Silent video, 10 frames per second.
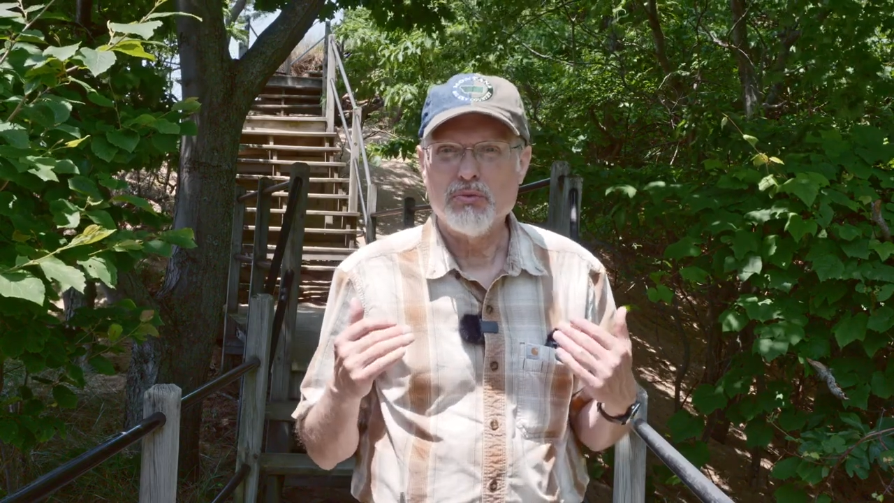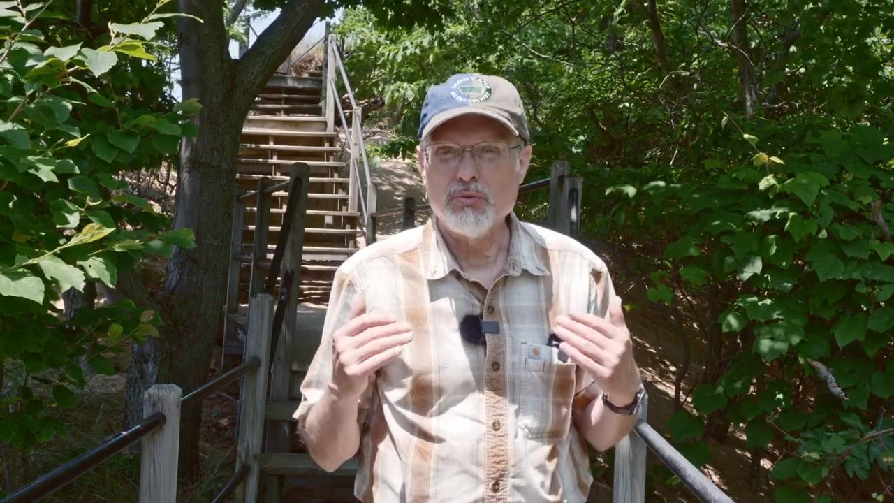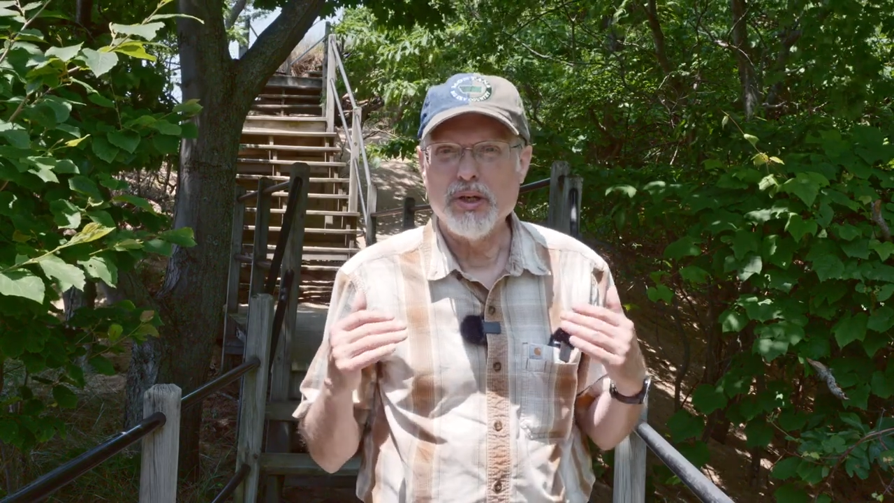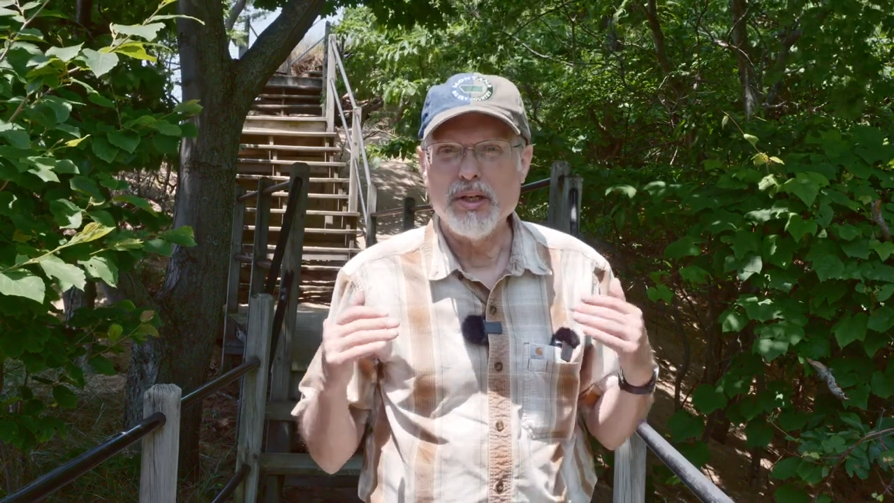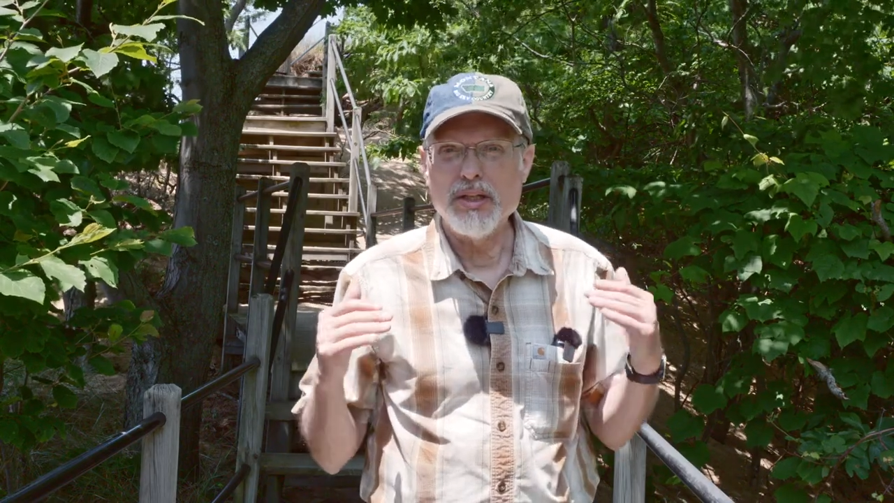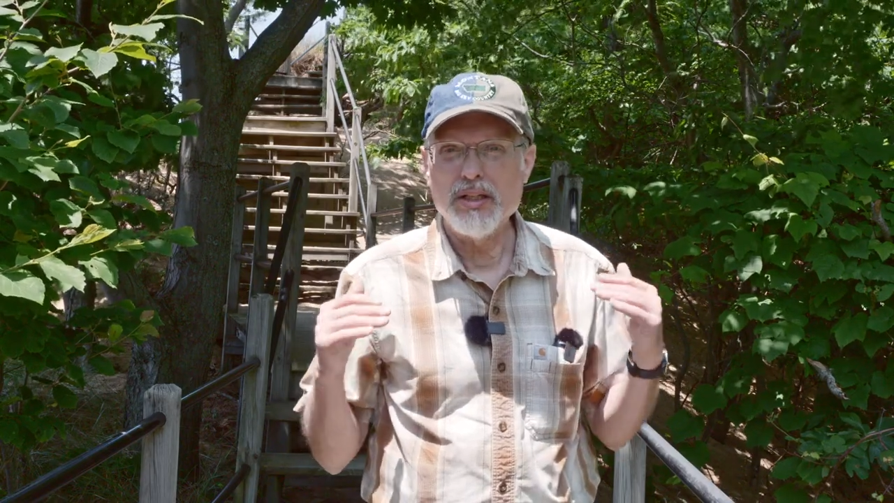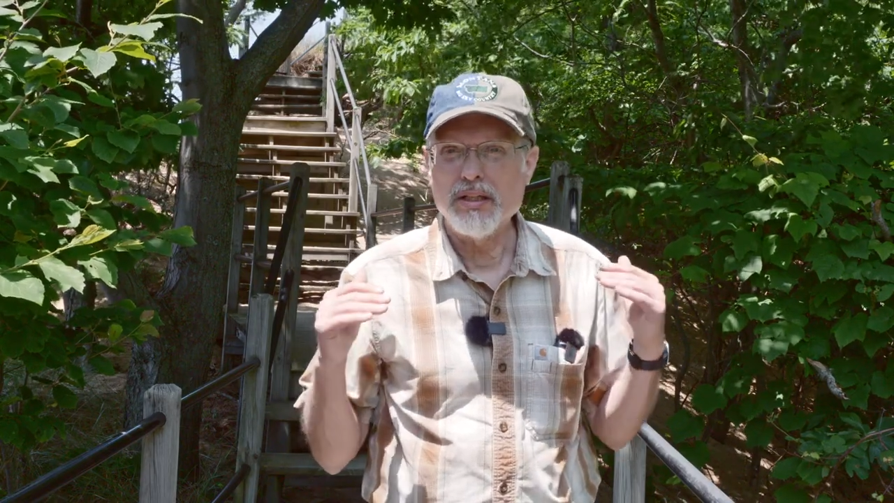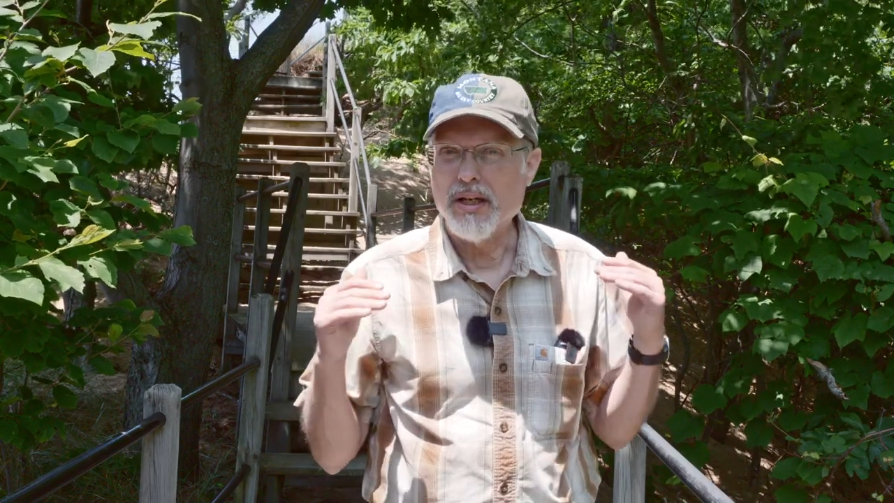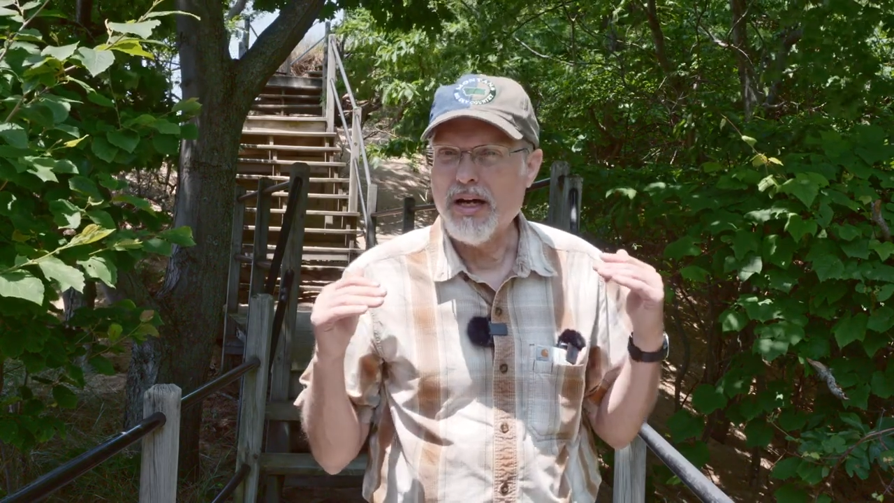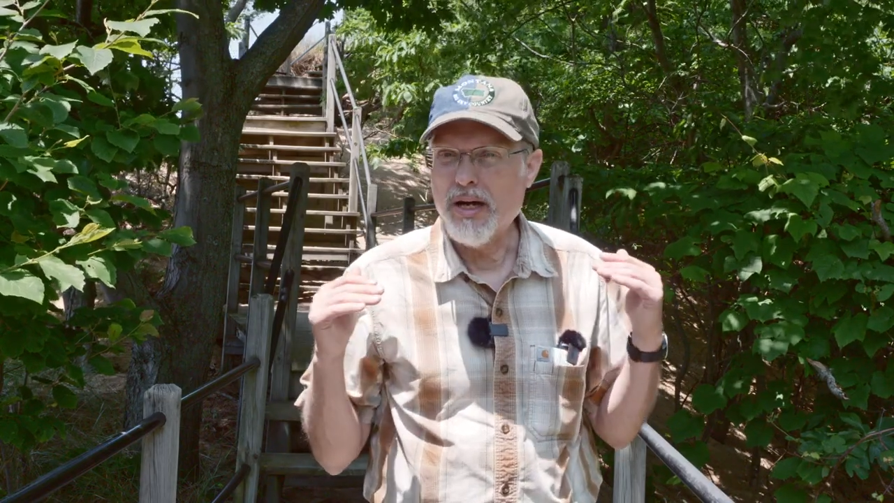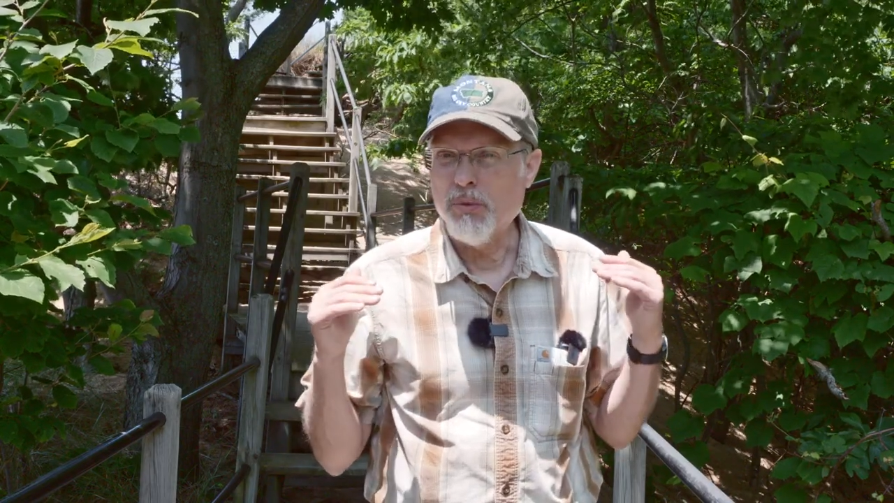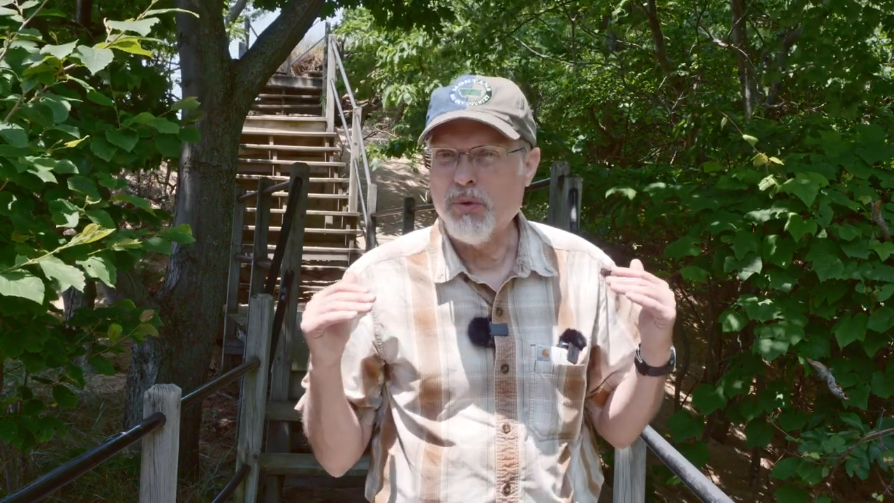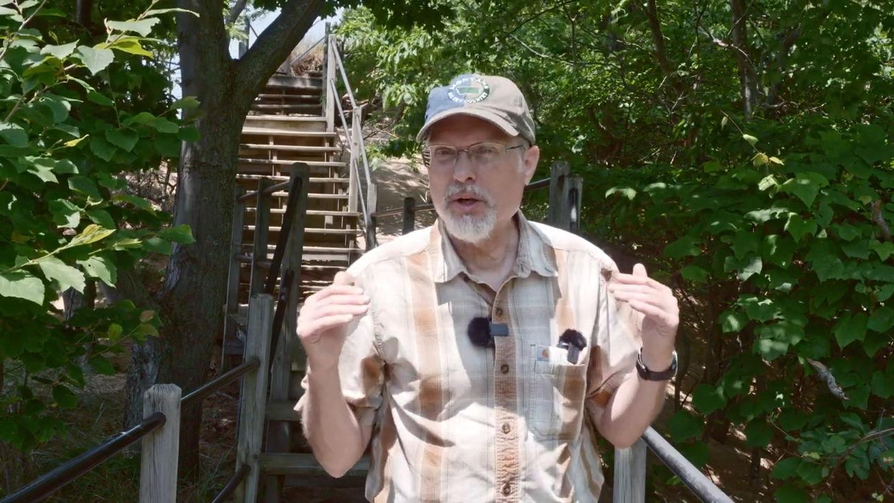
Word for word: really uh,